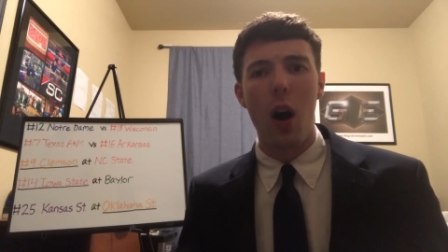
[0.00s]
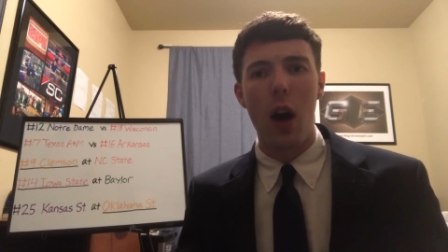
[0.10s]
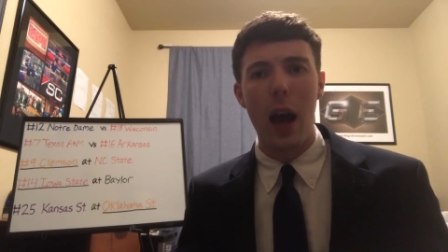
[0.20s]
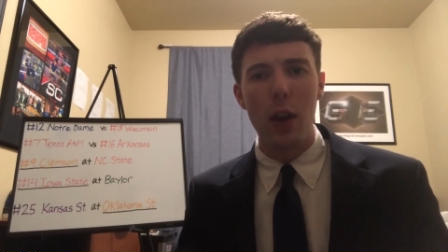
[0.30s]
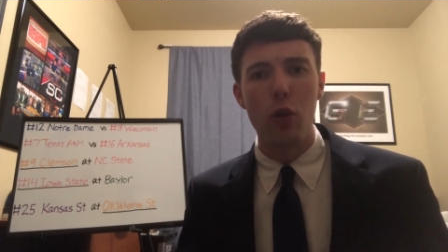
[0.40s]

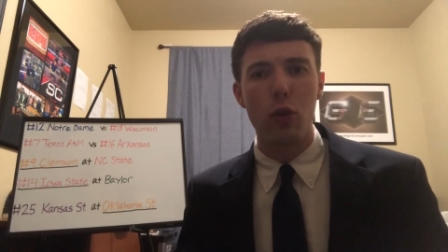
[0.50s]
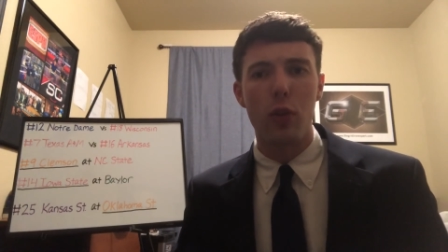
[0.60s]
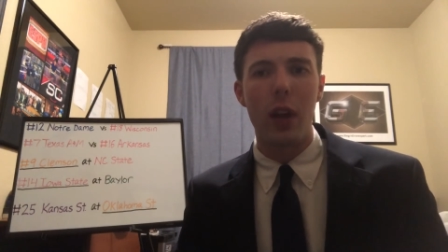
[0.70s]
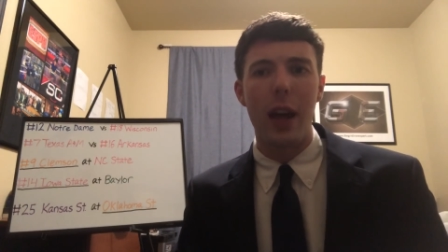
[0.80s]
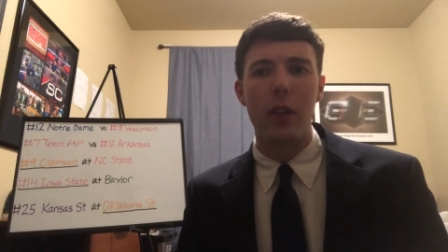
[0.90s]
at neutral
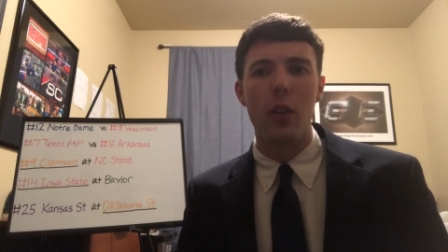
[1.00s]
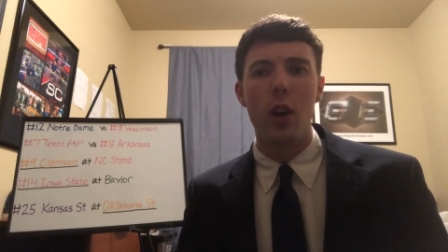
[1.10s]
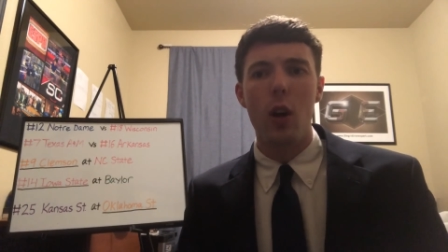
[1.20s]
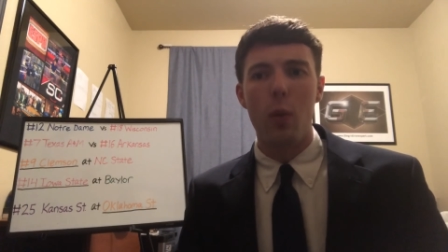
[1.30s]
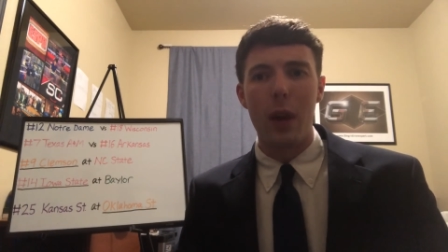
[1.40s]
sites.
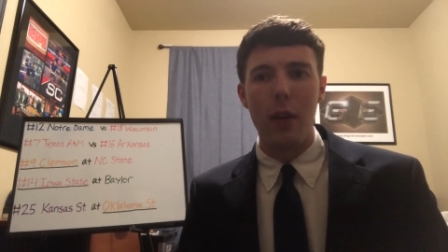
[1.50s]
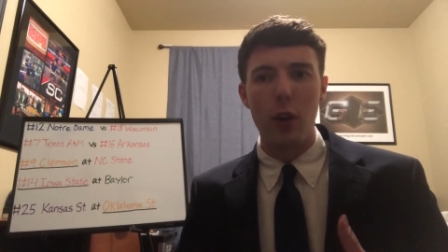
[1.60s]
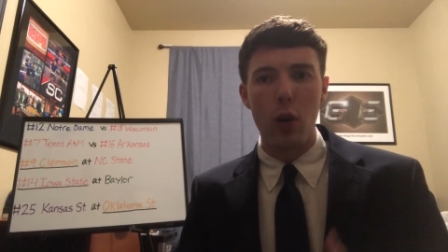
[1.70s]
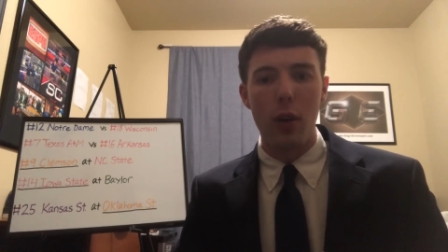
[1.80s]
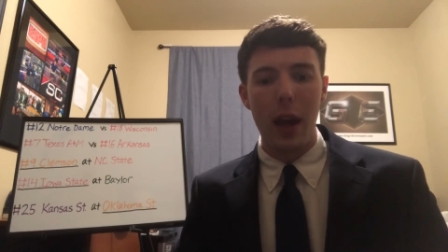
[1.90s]
We have
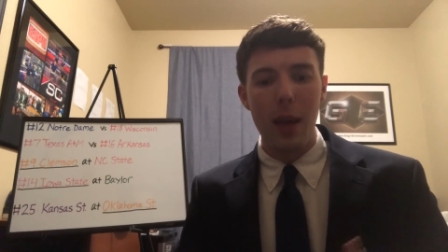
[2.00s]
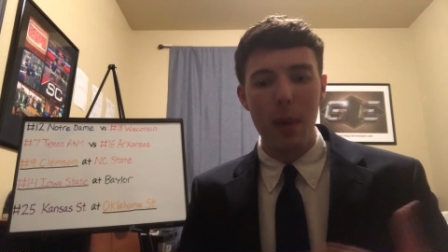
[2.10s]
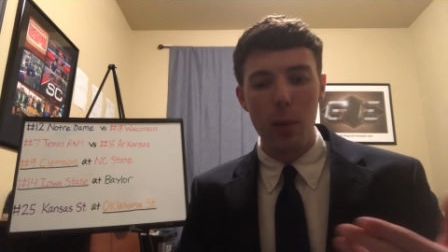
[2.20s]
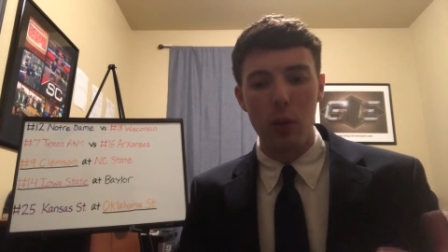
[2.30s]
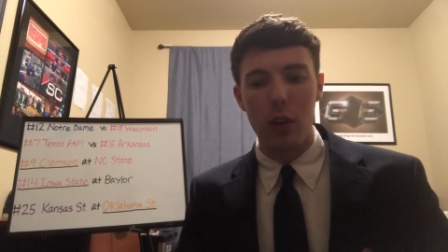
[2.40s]
Notre Dame
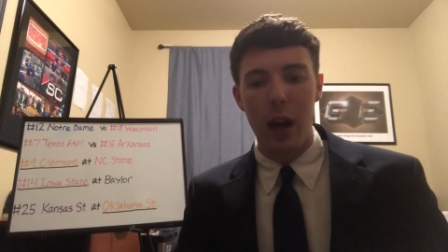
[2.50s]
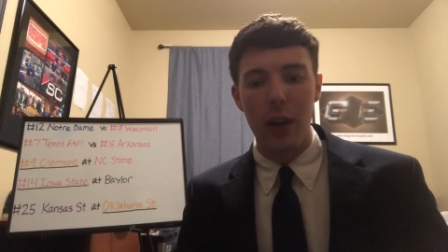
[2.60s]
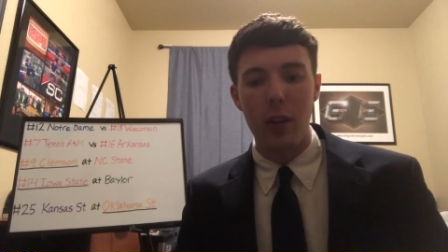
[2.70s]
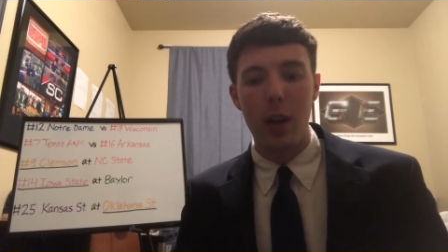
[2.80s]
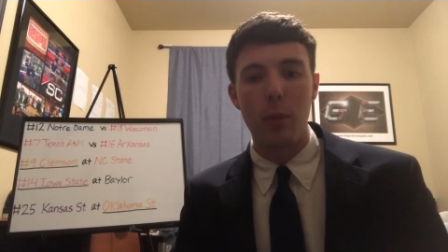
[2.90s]
and
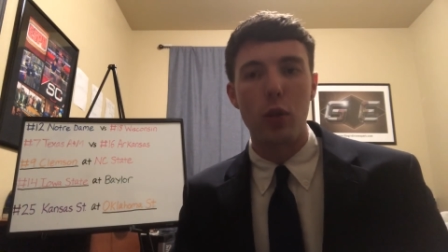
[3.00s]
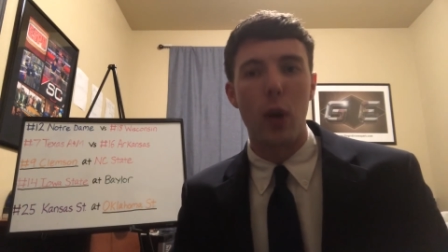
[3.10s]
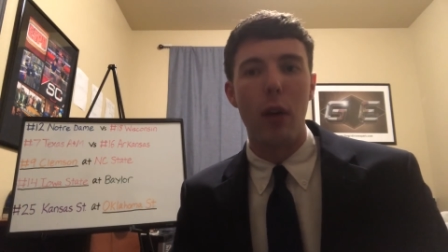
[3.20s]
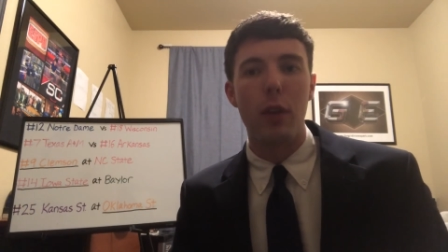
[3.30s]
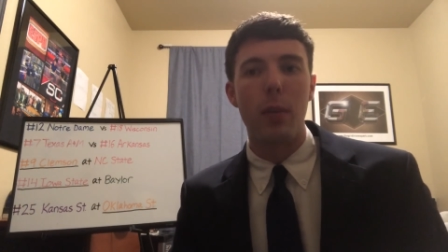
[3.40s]
Wisconsin, number
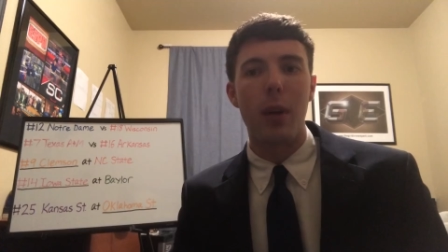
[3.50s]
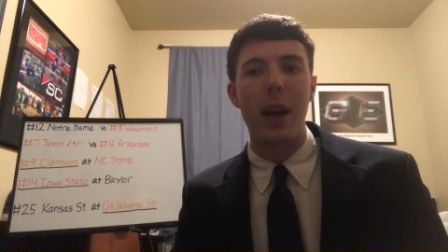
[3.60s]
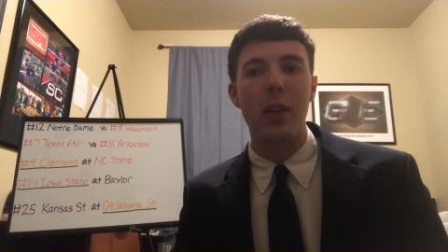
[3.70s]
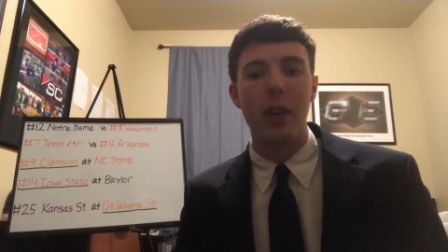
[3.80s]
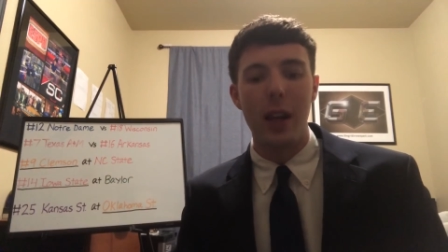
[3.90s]
12 and number
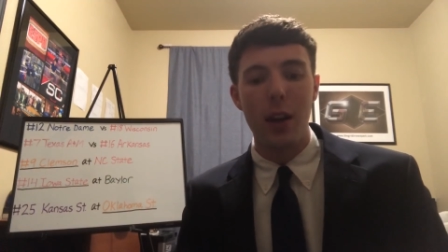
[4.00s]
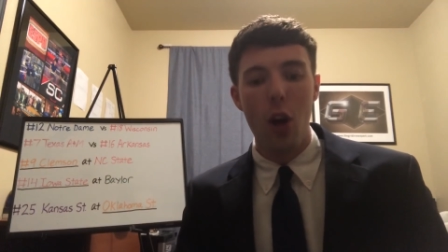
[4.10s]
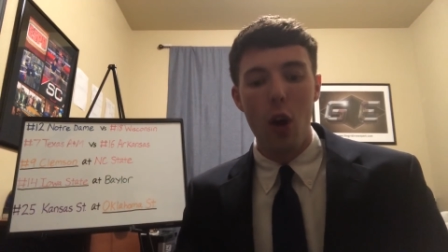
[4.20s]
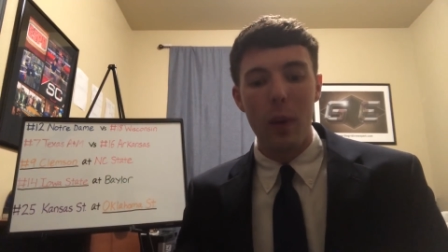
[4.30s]
18.